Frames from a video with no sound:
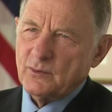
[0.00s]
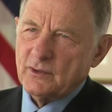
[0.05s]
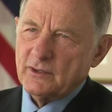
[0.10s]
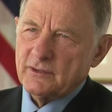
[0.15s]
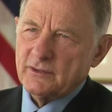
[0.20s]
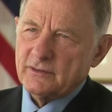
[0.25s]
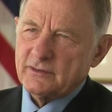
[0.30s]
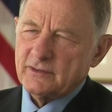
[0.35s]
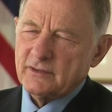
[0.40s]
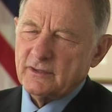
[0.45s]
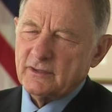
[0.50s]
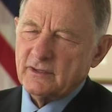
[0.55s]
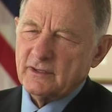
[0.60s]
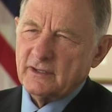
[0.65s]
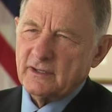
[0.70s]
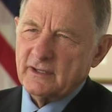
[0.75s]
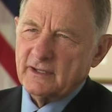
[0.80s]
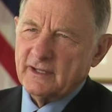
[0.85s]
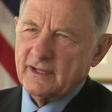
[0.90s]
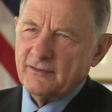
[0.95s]
was
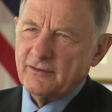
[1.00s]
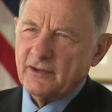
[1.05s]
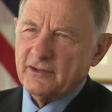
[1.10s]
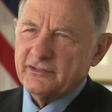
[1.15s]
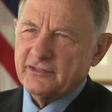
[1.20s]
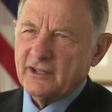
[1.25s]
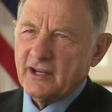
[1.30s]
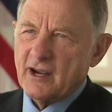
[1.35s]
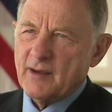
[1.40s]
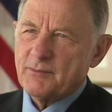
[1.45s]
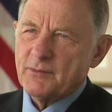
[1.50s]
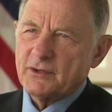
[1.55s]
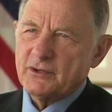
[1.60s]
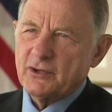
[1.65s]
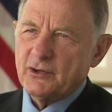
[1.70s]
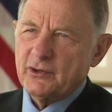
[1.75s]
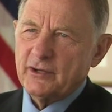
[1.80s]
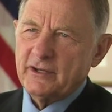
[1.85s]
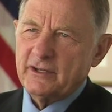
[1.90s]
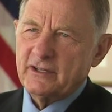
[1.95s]
give us the
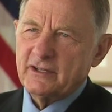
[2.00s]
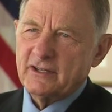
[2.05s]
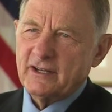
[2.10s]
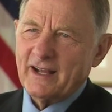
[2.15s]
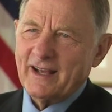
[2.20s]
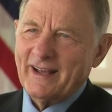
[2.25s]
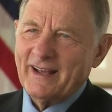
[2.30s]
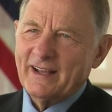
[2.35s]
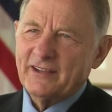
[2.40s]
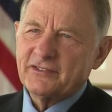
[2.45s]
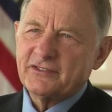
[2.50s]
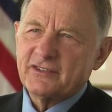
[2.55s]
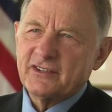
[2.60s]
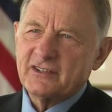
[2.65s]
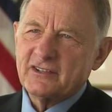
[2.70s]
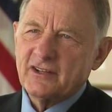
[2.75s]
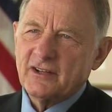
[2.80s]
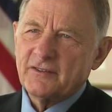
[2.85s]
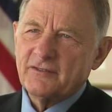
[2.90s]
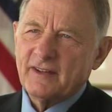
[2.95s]
opportunity to answer
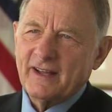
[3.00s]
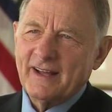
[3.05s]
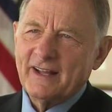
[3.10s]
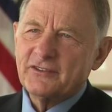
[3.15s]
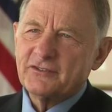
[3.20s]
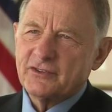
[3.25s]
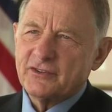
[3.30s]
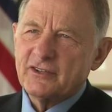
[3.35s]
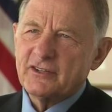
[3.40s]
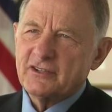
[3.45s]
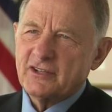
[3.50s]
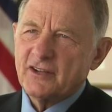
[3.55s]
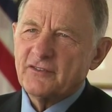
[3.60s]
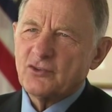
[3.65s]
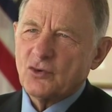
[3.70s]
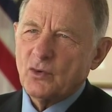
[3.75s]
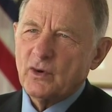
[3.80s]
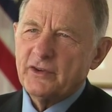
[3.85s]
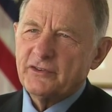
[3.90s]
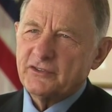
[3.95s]
the tough
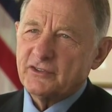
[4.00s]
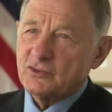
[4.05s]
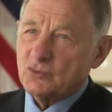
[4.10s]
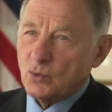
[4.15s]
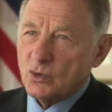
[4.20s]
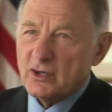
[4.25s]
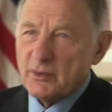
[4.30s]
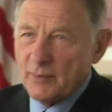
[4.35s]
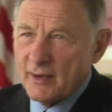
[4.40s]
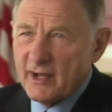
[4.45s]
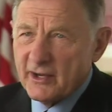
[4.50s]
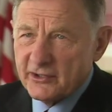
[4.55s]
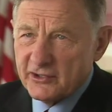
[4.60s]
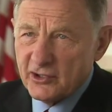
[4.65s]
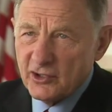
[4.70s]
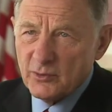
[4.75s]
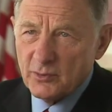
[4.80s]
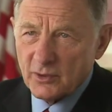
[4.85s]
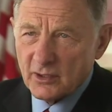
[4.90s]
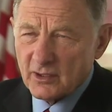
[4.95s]
questions. What about
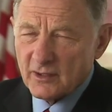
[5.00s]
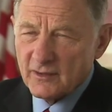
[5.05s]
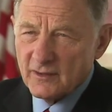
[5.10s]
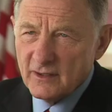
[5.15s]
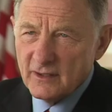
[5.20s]
Cuba?